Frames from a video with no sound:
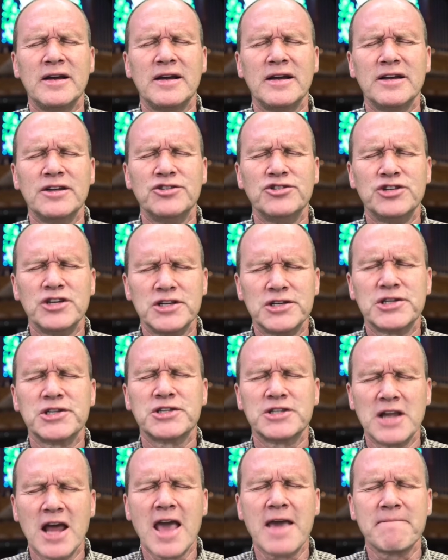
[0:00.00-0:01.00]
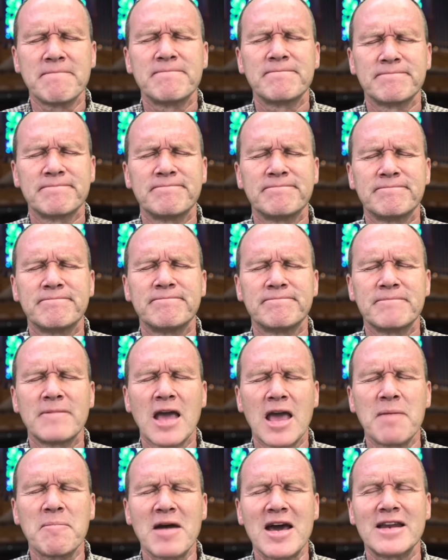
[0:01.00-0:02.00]
In Jesus' name,
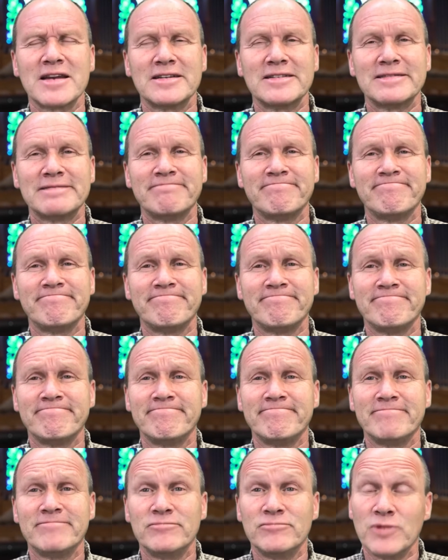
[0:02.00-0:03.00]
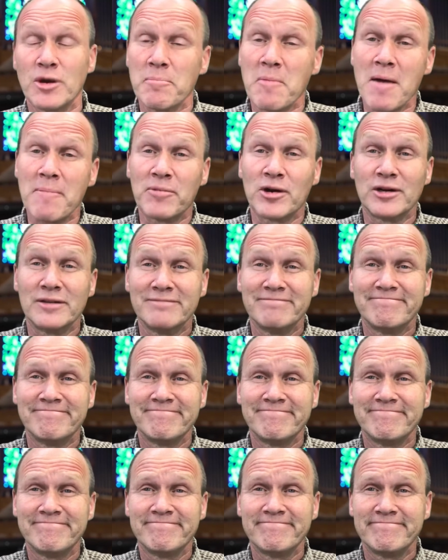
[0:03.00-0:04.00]
amen. Remember,
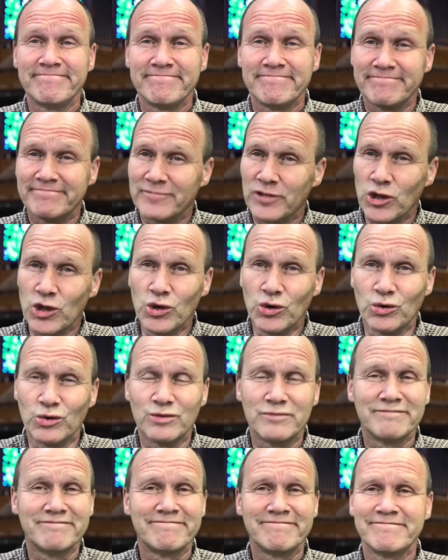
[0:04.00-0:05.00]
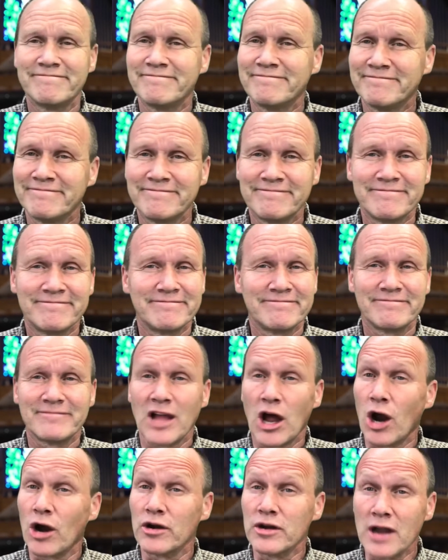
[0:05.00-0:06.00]
you
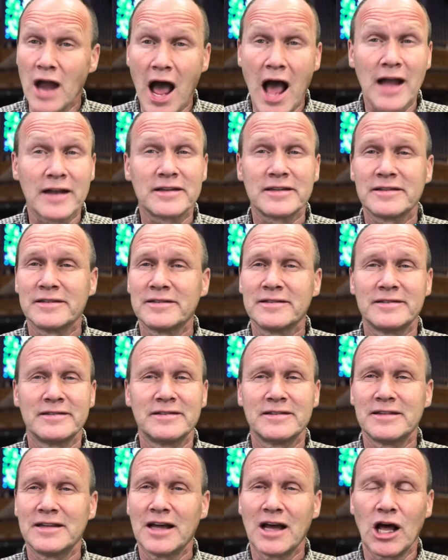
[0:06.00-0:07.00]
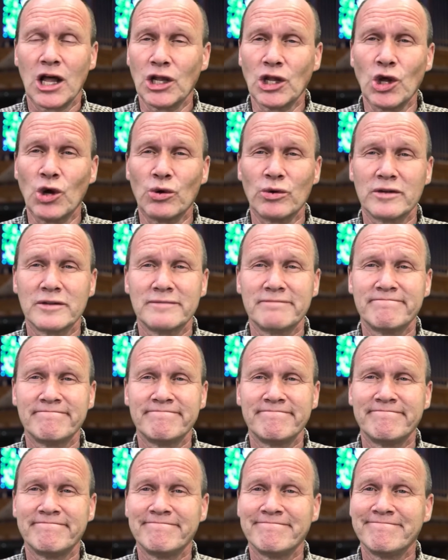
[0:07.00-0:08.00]
are not alone.
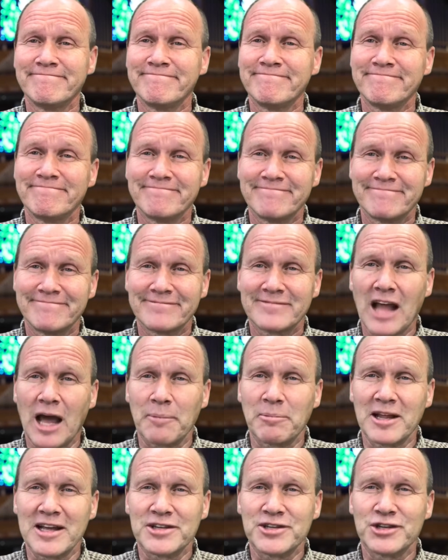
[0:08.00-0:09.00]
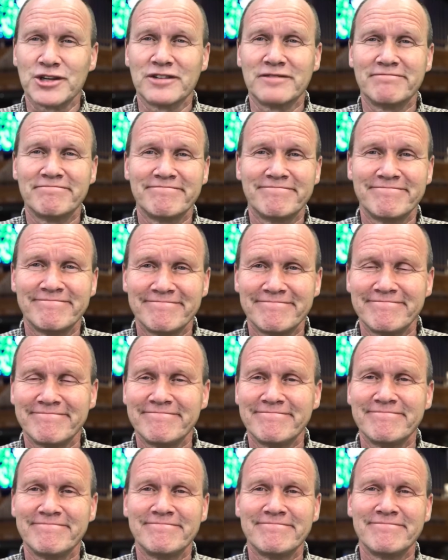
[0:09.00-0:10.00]
God bless you.
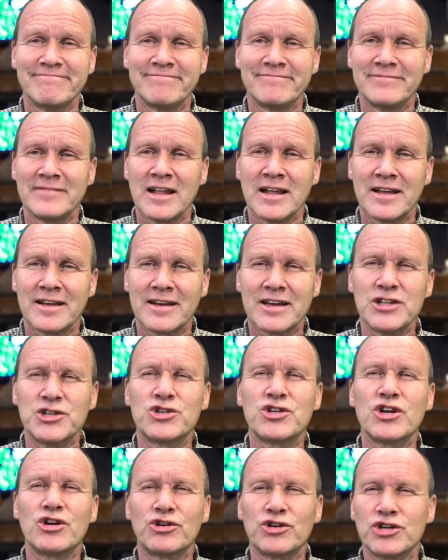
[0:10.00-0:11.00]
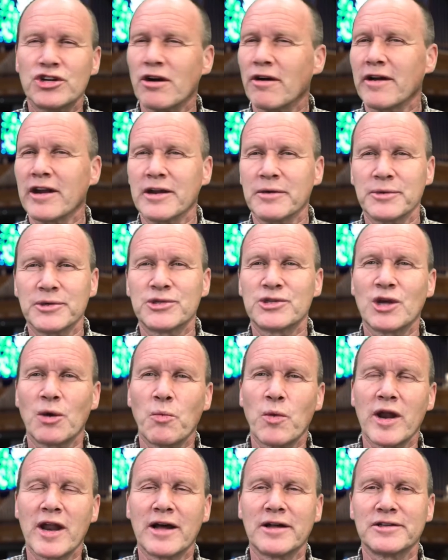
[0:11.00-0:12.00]
Consider sharing it with
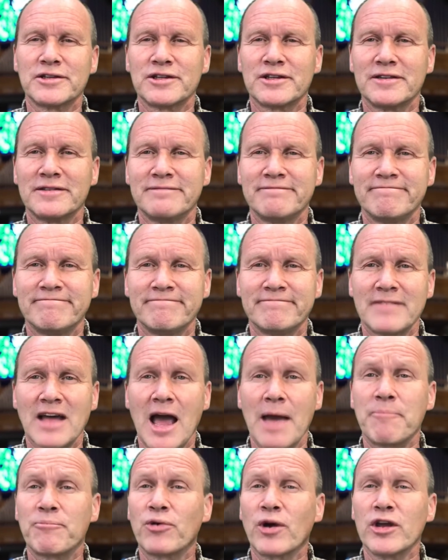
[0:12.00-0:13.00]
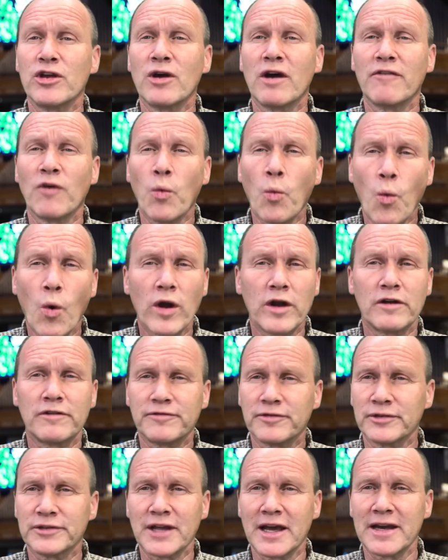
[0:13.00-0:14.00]
someone else. I pray you have a
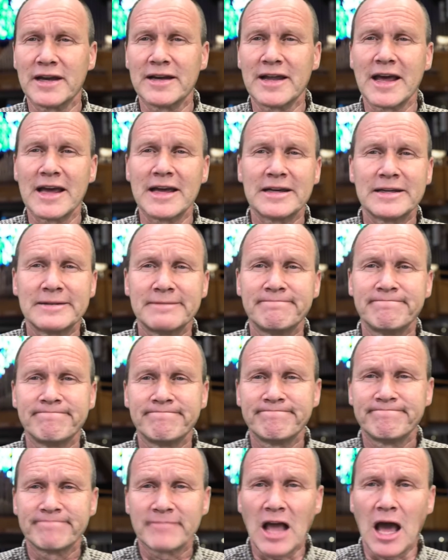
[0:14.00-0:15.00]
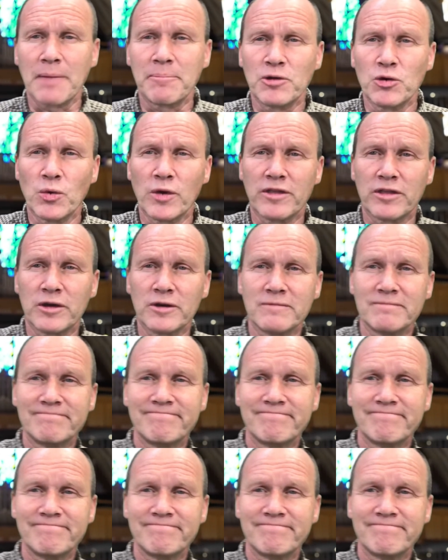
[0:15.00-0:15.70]
wonderful day today. God be with you.